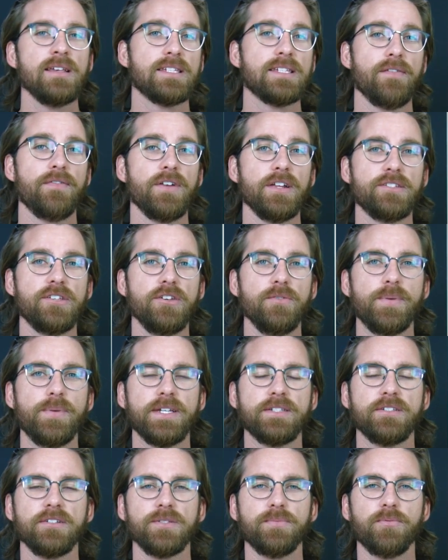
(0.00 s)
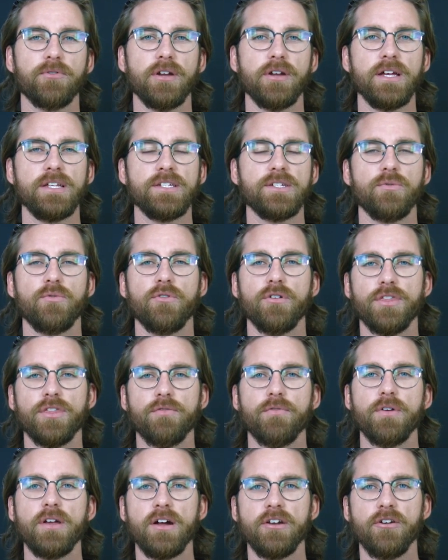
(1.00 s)
72 pixels per inch or
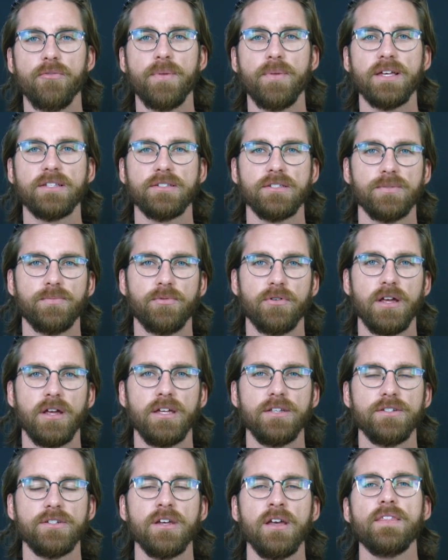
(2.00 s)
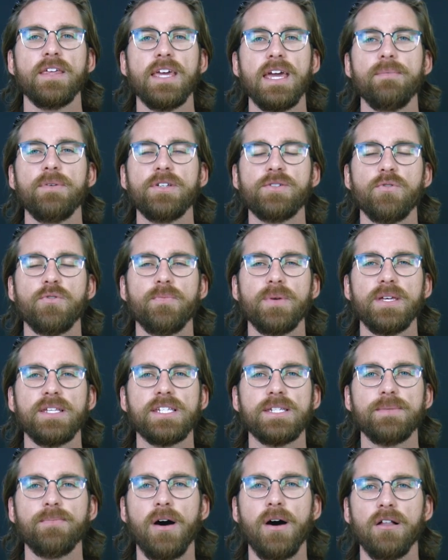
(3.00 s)
300 pixels per inch, the image will be
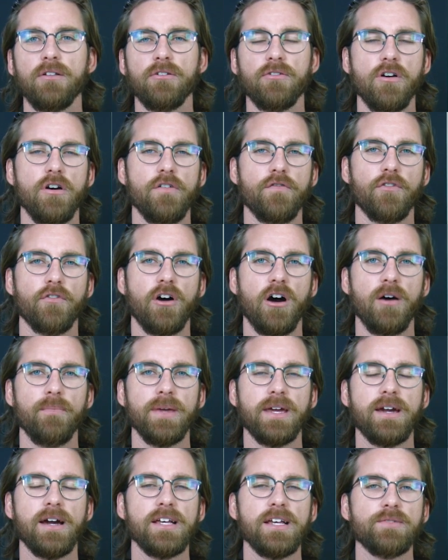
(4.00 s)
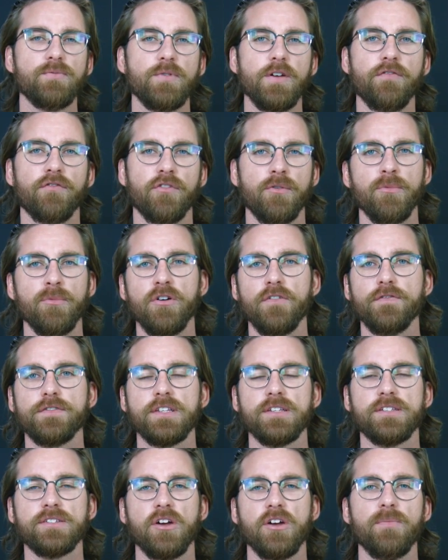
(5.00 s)
smaller overall because we've
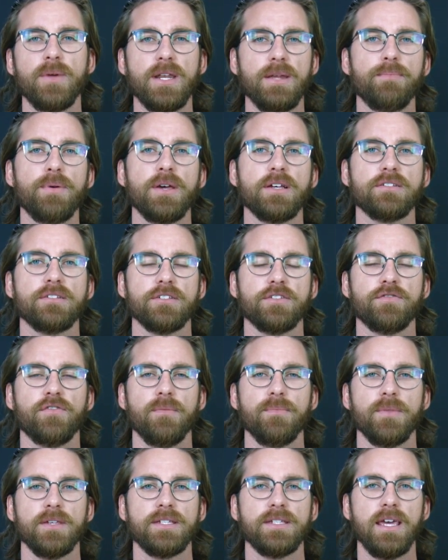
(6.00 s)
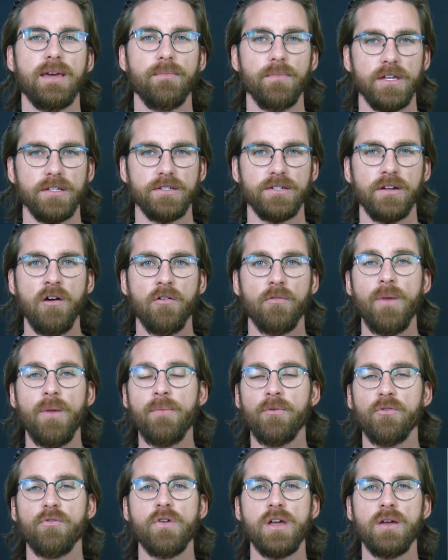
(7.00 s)
removed so many pixels from this image.
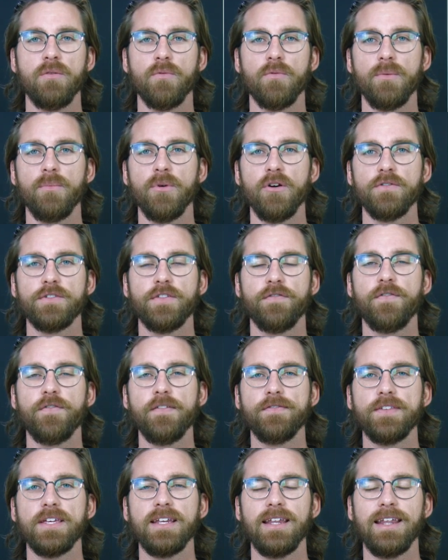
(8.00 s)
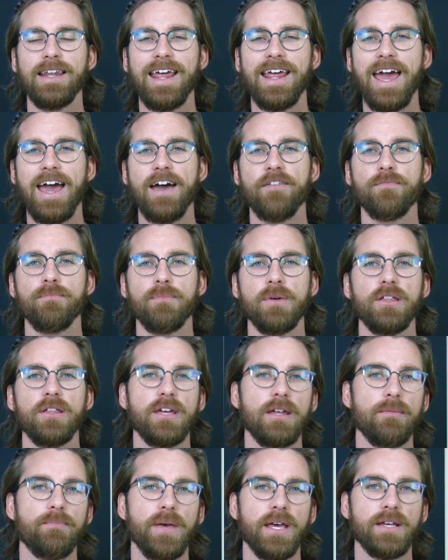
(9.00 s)
Remember we removed 15 and a half
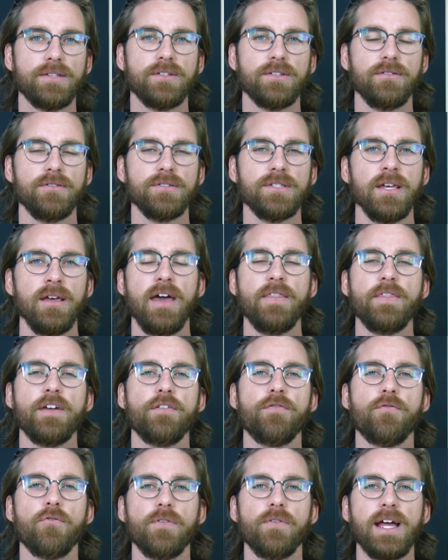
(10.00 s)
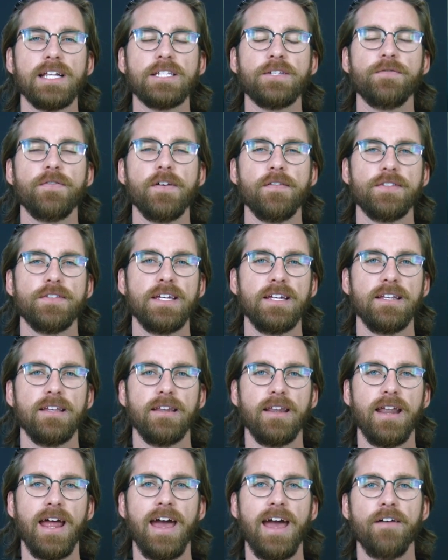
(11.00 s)
million pixels, and therefore that's 15
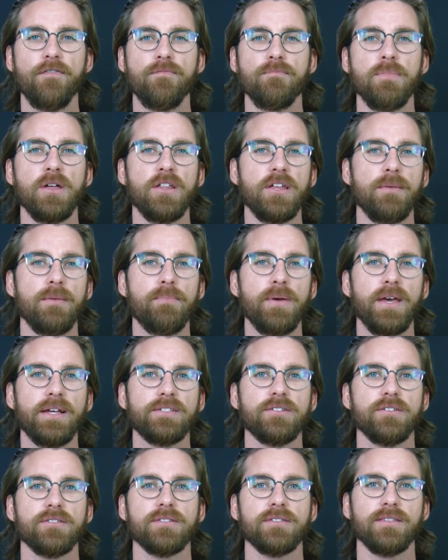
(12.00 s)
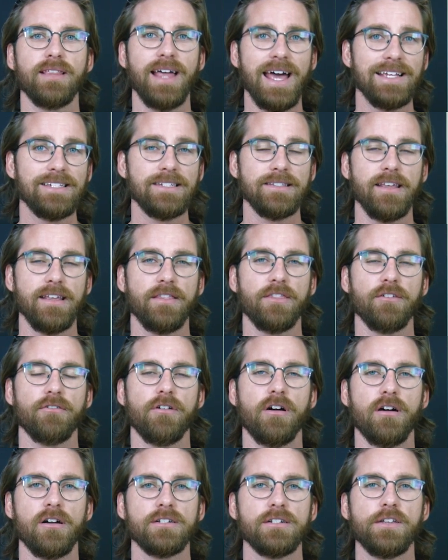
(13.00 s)
and a half million pixels less that
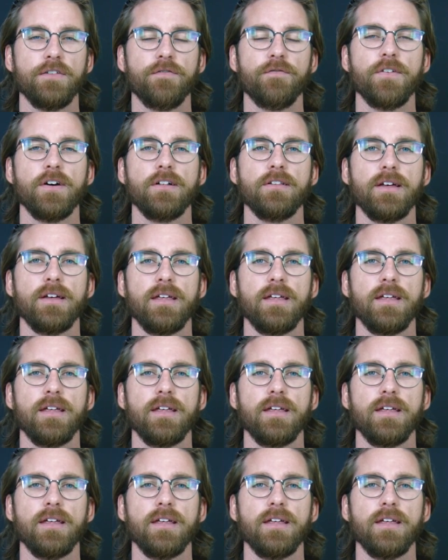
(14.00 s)
there are to fill